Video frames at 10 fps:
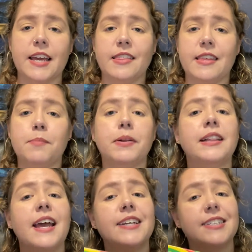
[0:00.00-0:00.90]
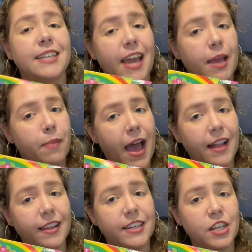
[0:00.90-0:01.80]
the Plant Gay
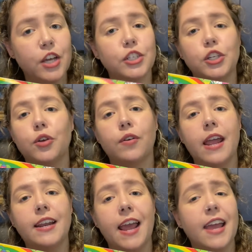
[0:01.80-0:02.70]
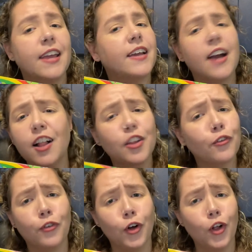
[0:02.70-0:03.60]
palette to create a
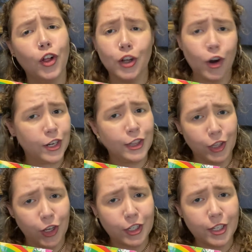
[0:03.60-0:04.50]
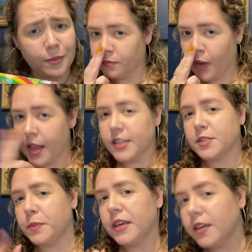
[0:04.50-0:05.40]
colorful garden look.
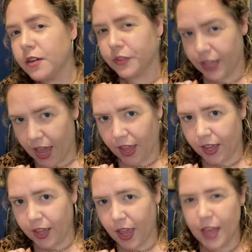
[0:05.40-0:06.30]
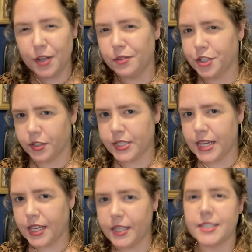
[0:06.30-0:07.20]
Speaking of gay and New
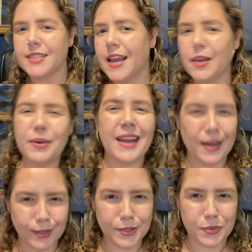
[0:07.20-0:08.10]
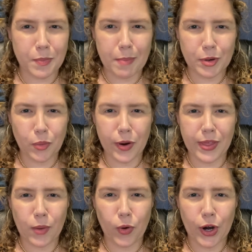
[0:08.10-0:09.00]
Jersey, does anyone else remember where they
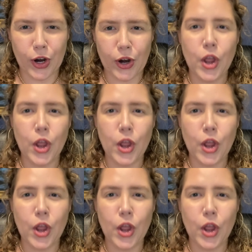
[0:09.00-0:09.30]
were